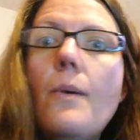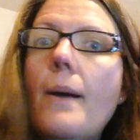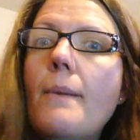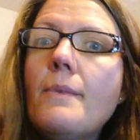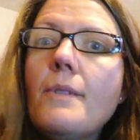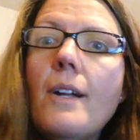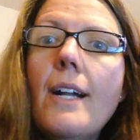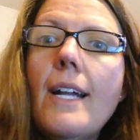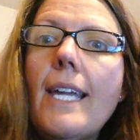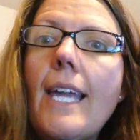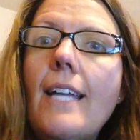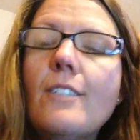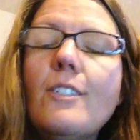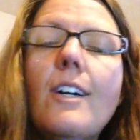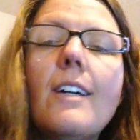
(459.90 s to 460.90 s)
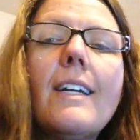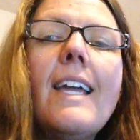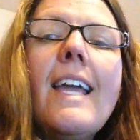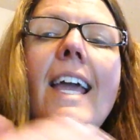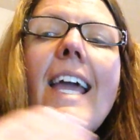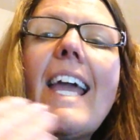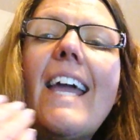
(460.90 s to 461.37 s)
I'm sorry, I can't talk.
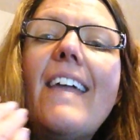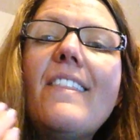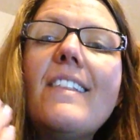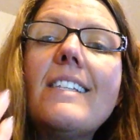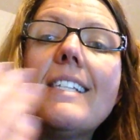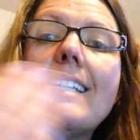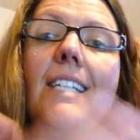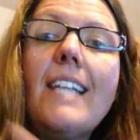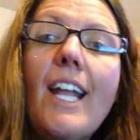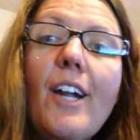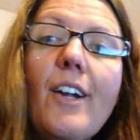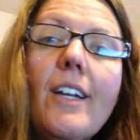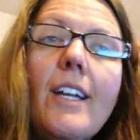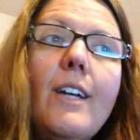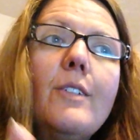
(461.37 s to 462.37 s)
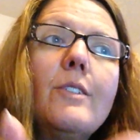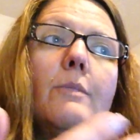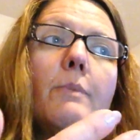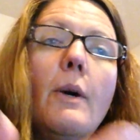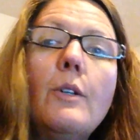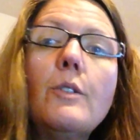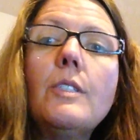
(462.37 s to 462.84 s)
In the
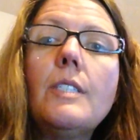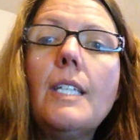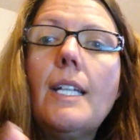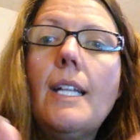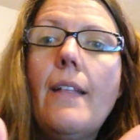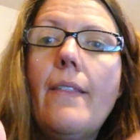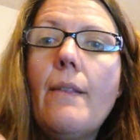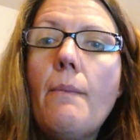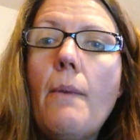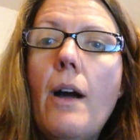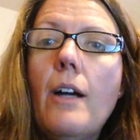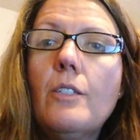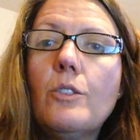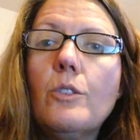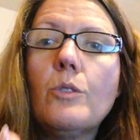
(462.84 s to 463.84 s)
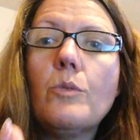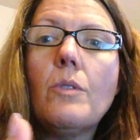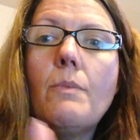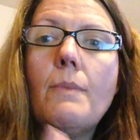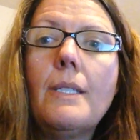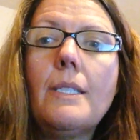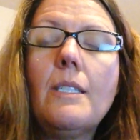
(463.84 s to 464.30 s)
scenarios posted in the modules
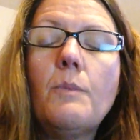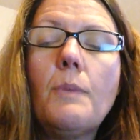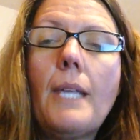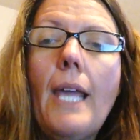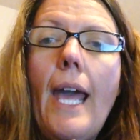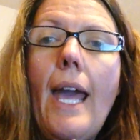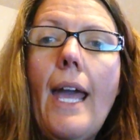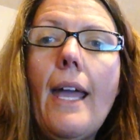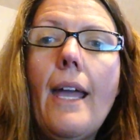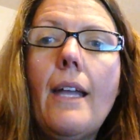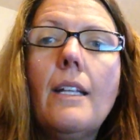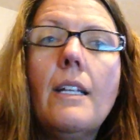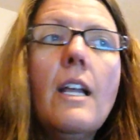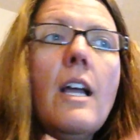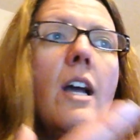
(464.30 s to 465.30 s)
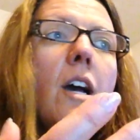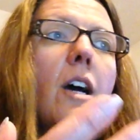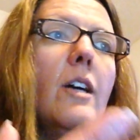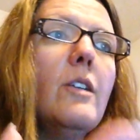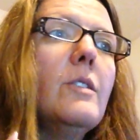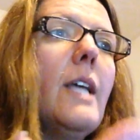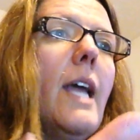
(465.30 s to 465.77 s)
with Mrs. Begay and
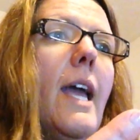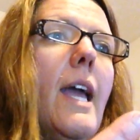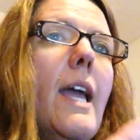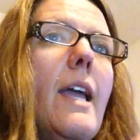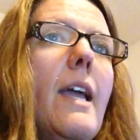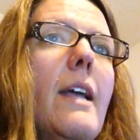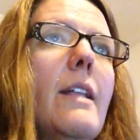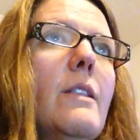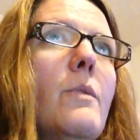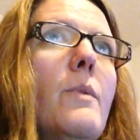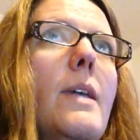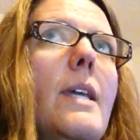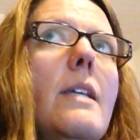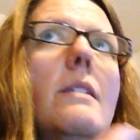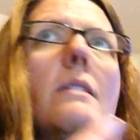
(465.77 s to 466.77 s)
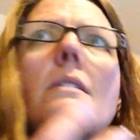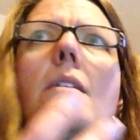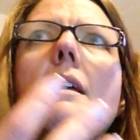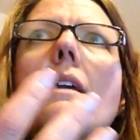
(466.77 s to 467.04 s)
Jose and Luis